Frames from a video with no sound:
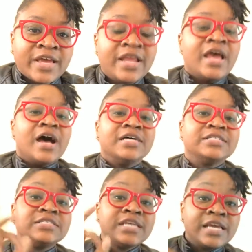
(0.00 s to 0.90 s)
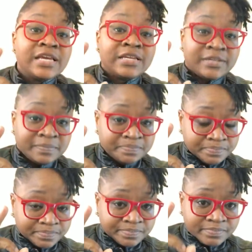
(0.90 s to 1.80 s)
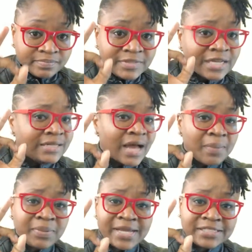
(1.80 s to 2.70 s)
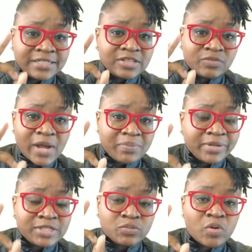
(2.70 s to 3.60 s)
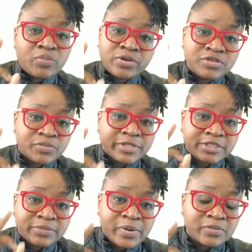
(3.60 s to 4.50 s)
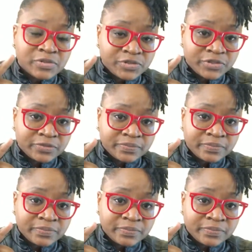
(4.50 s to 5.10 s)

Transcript: that a seed not planted in the right place won't produce what it's supposed to.